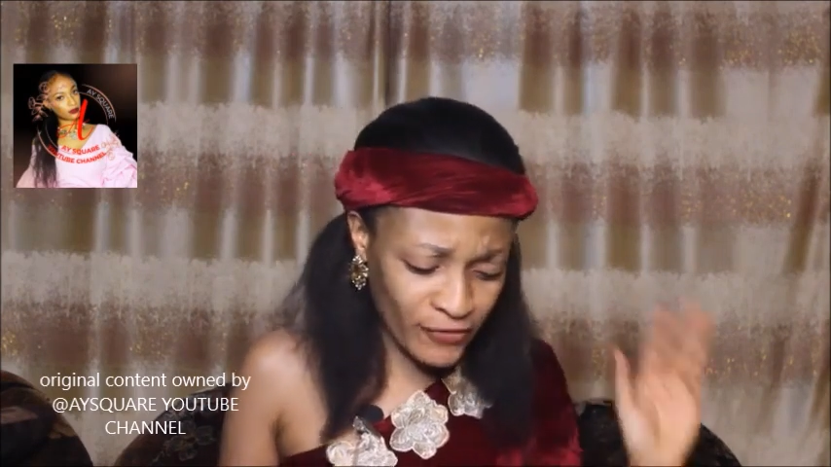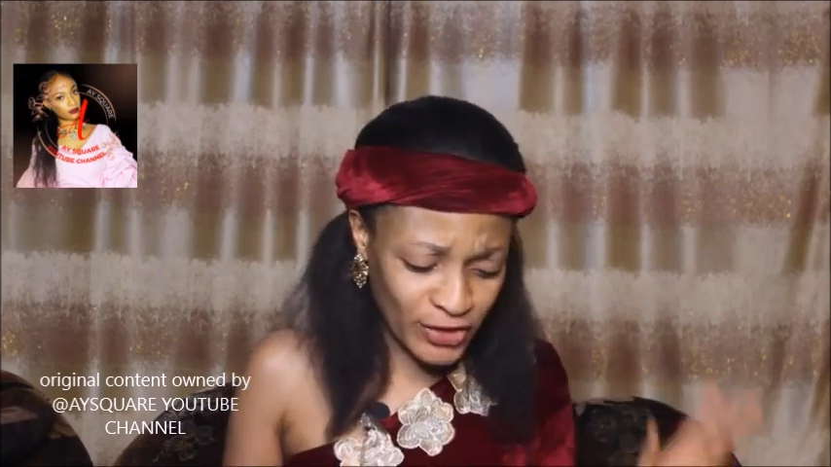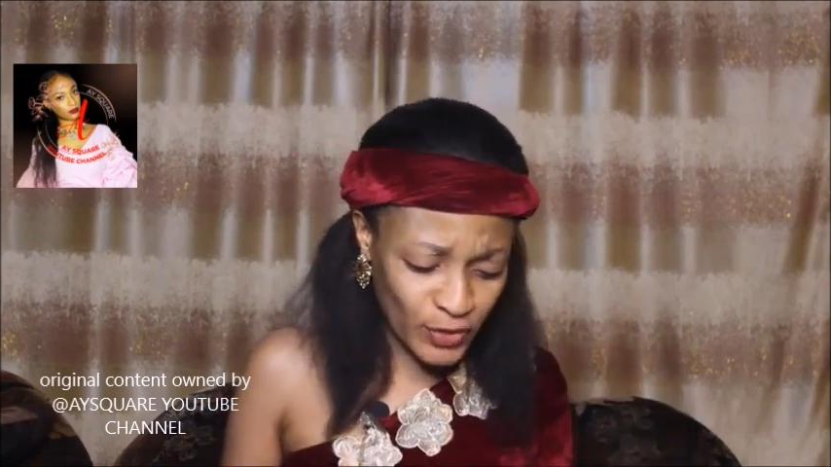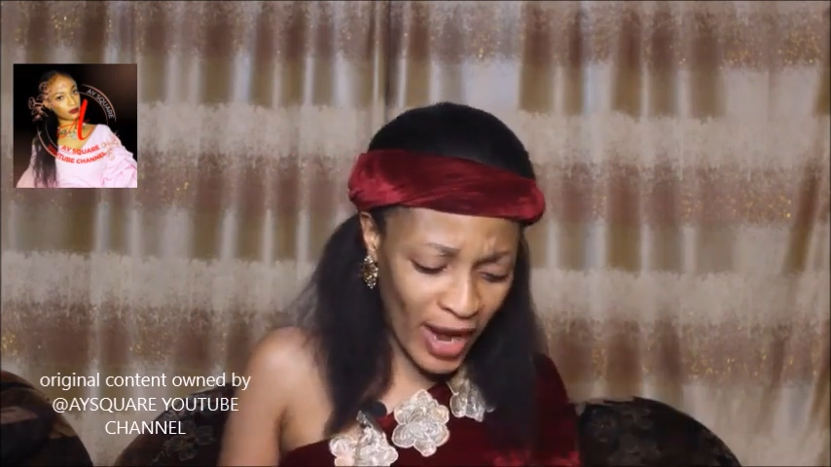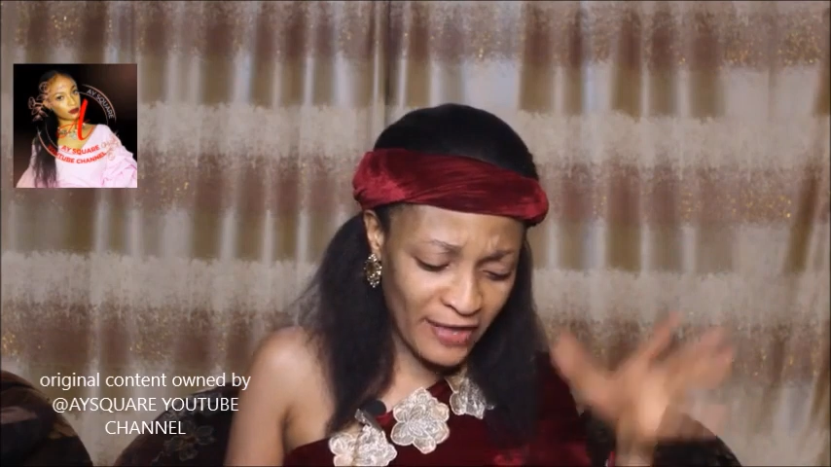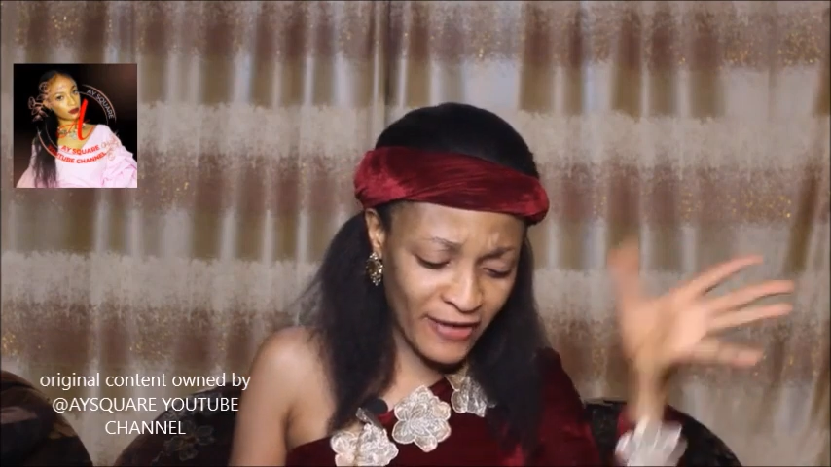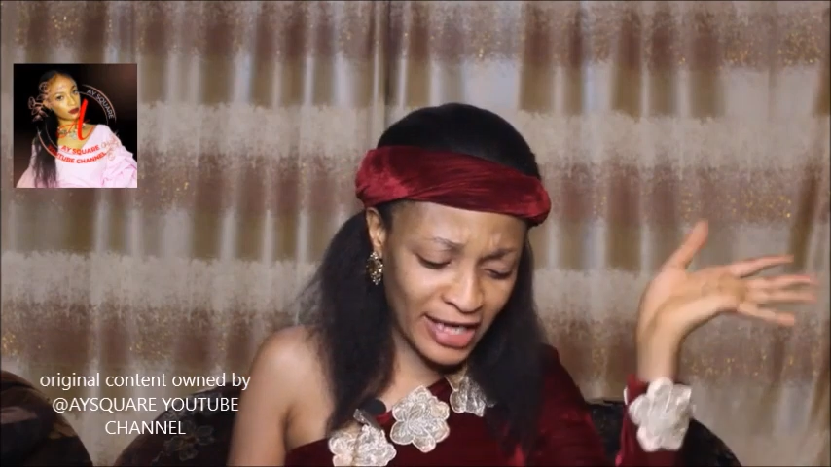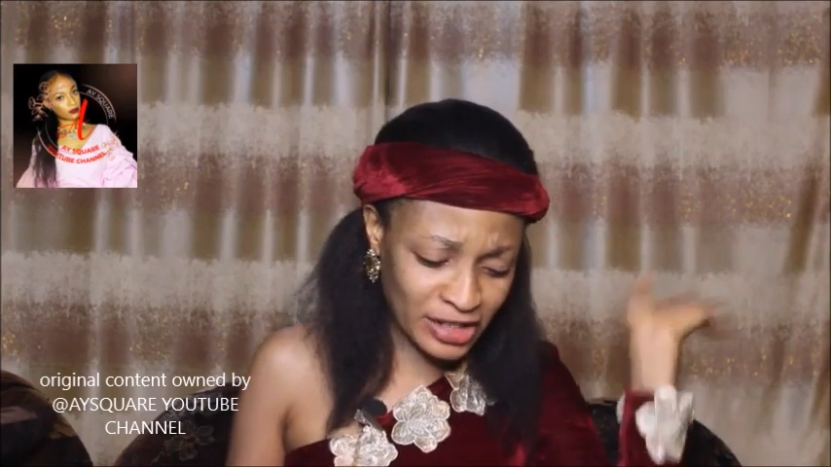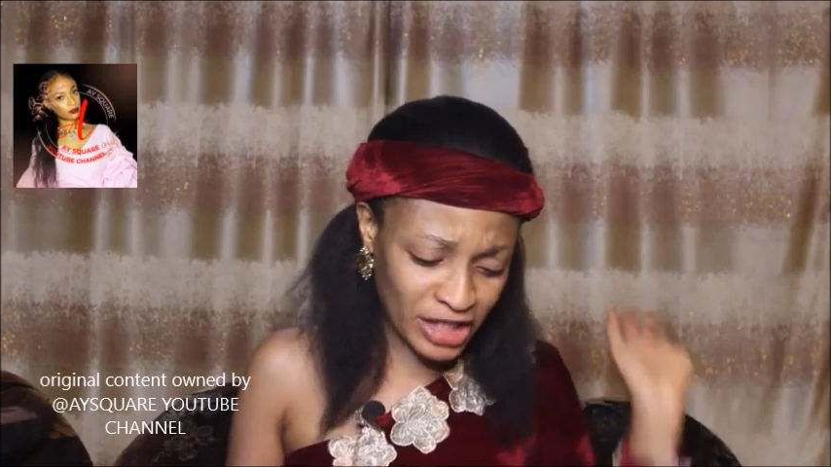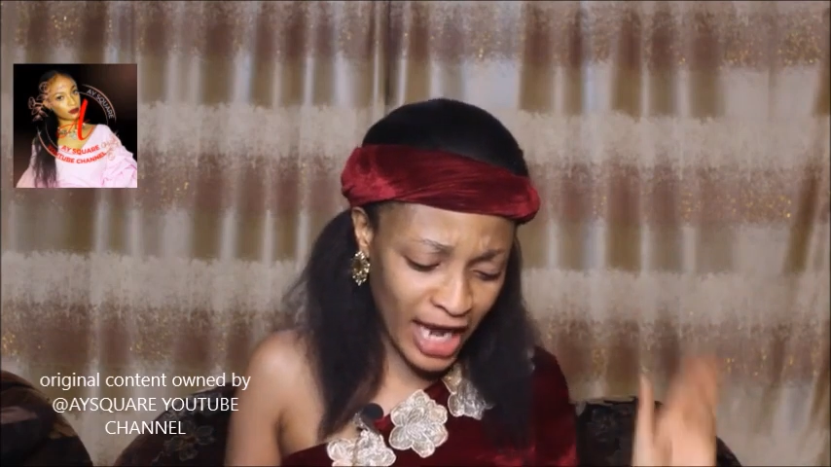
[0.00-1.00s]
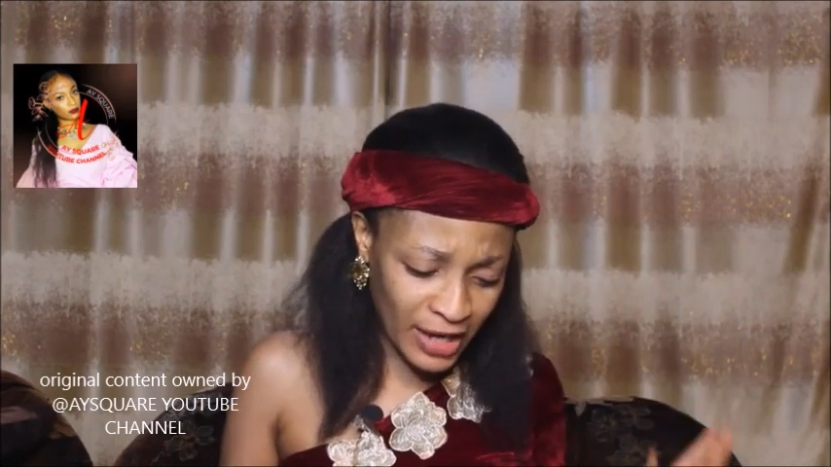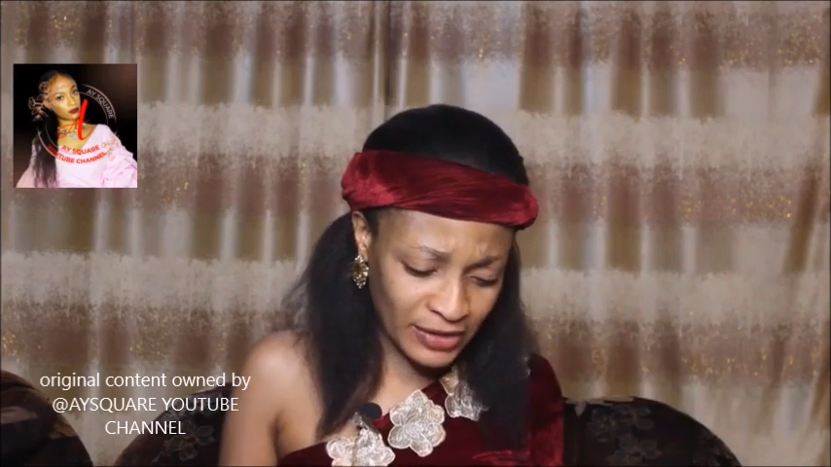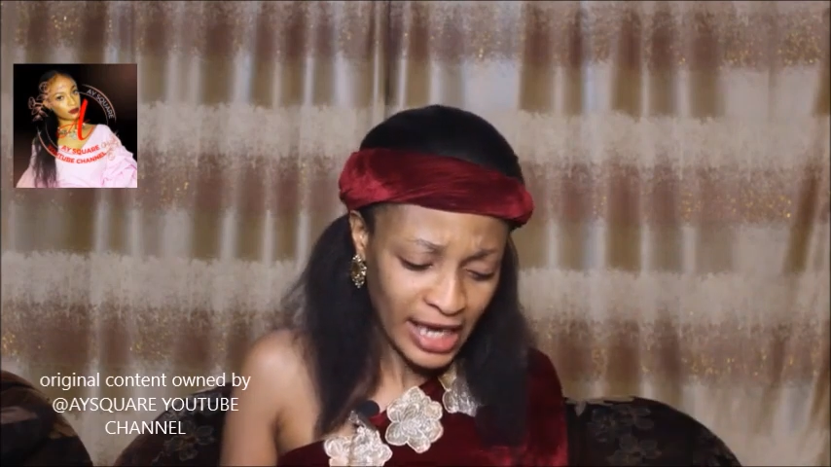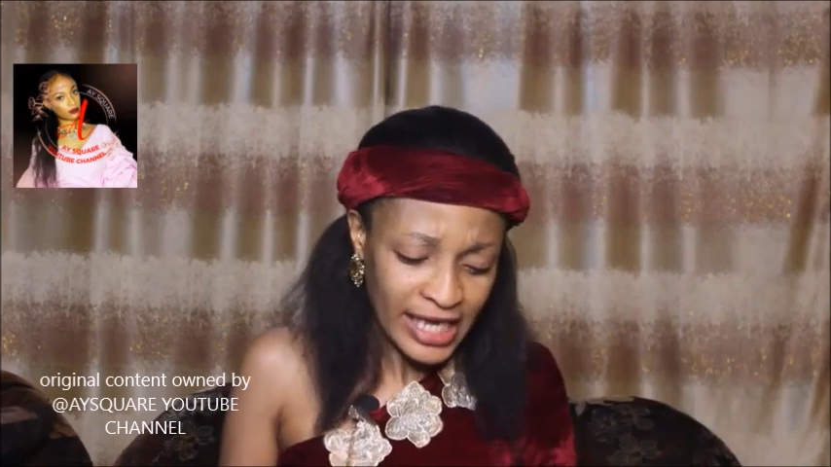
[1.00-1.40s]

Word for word: of his wife and child.